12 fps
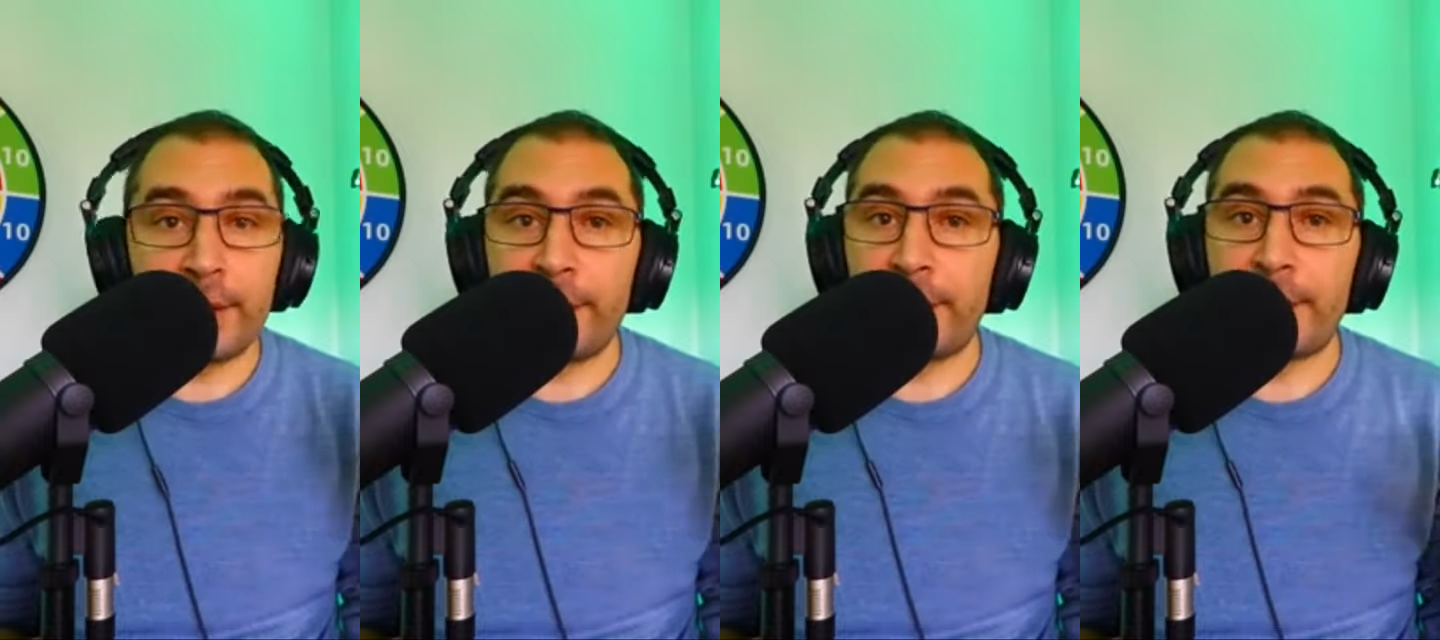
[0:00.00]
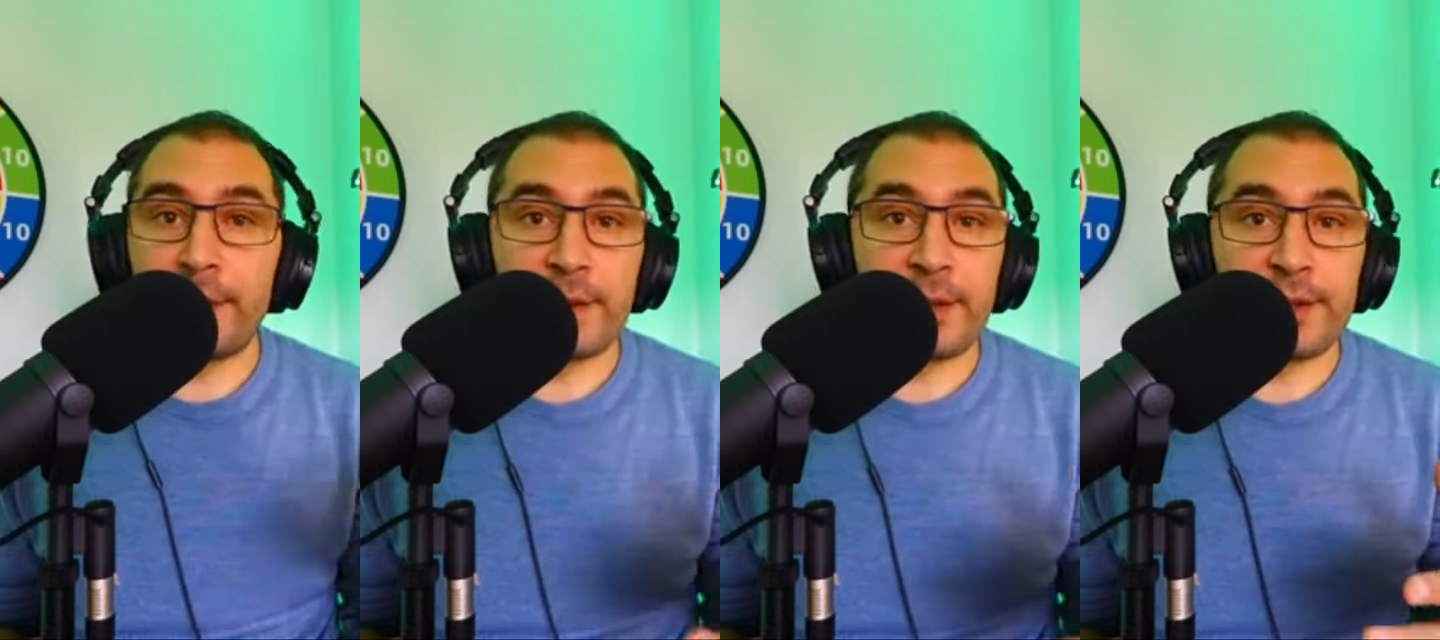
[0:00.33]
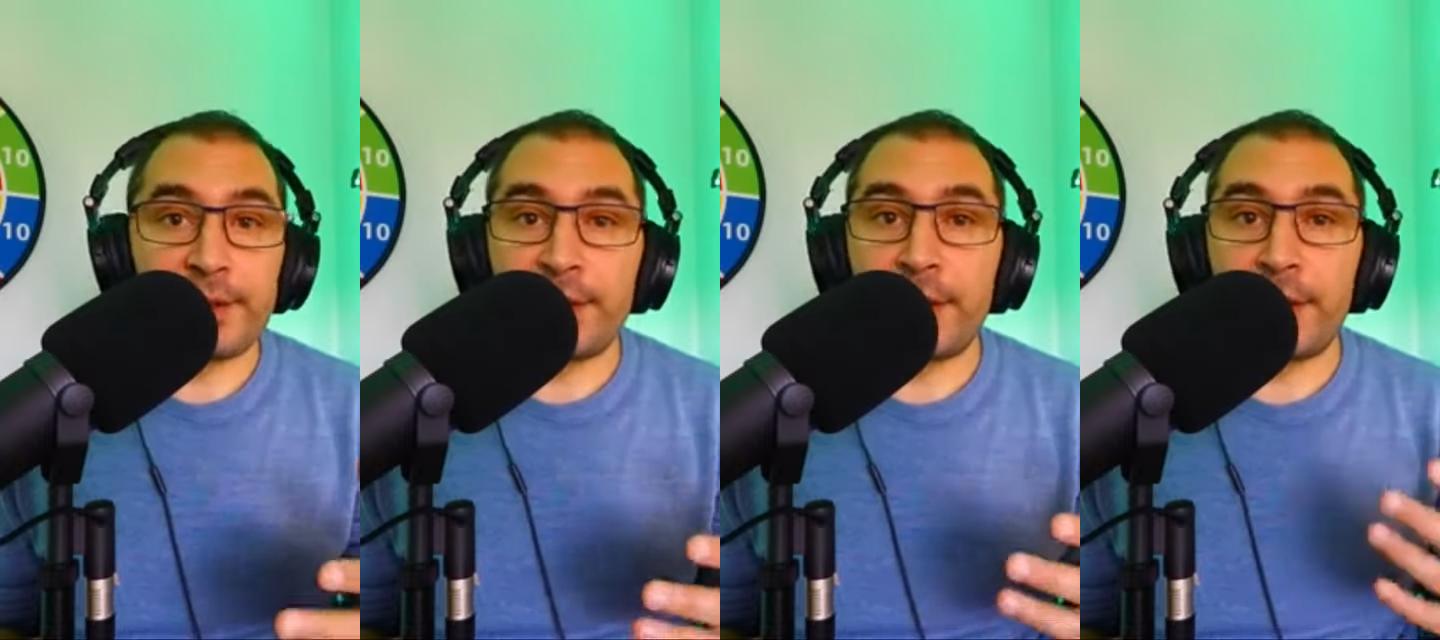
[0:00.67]
uh,
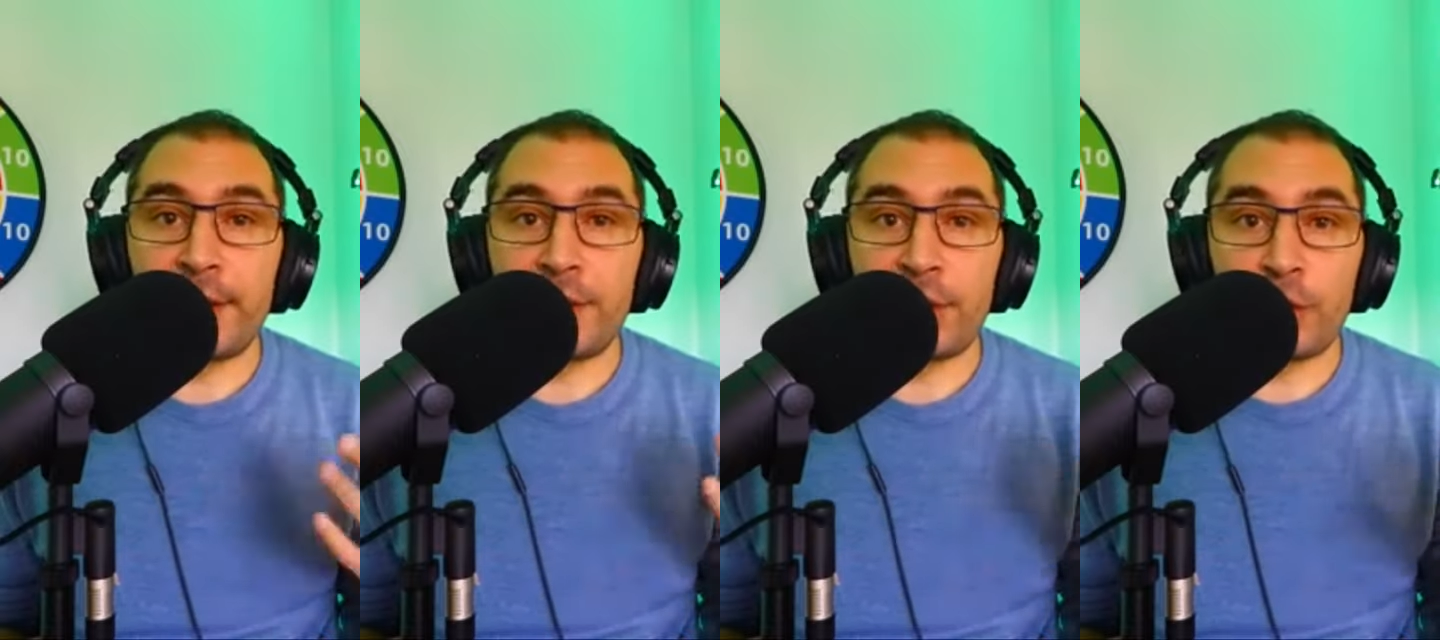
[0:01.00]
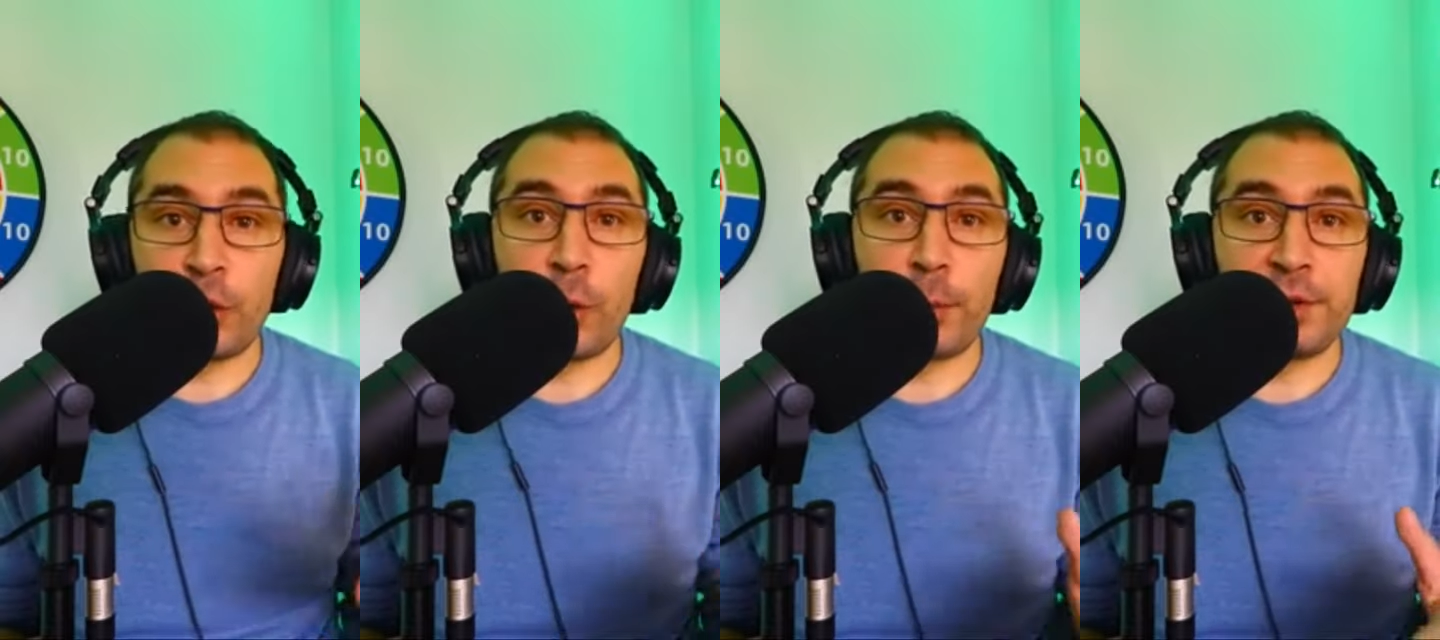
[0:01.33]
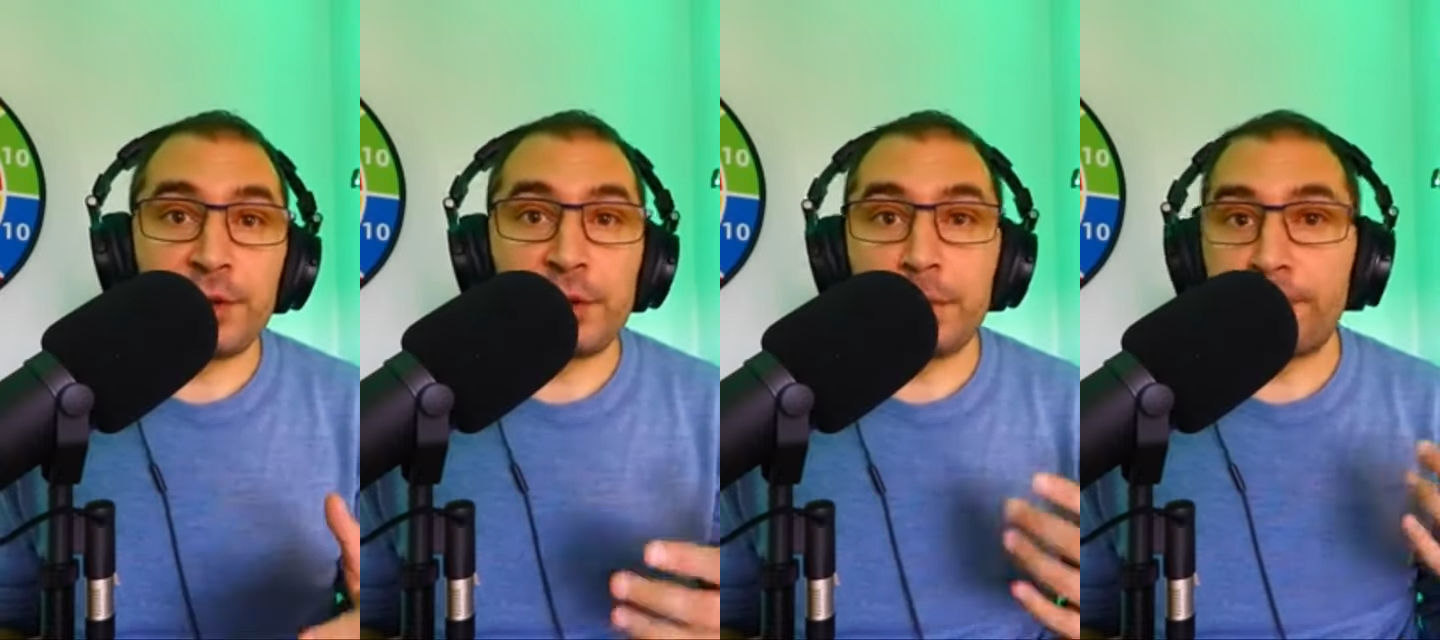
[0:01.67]
let's say
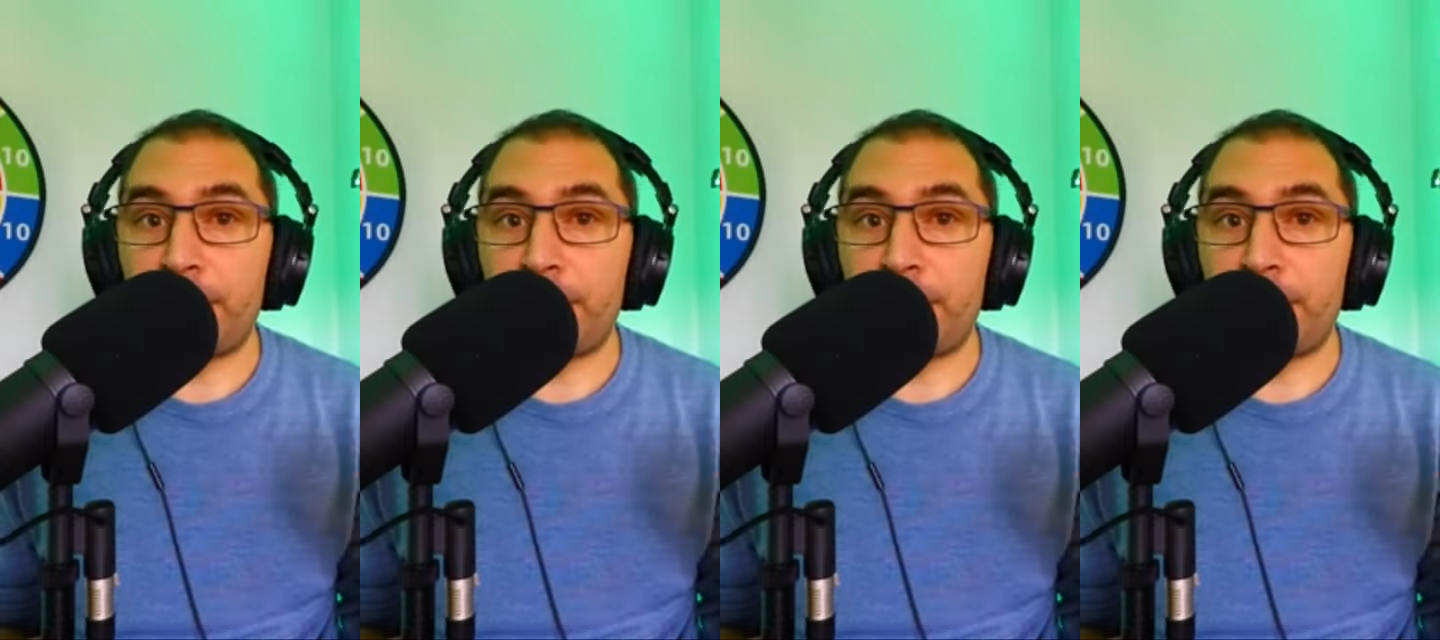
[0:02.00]
shops,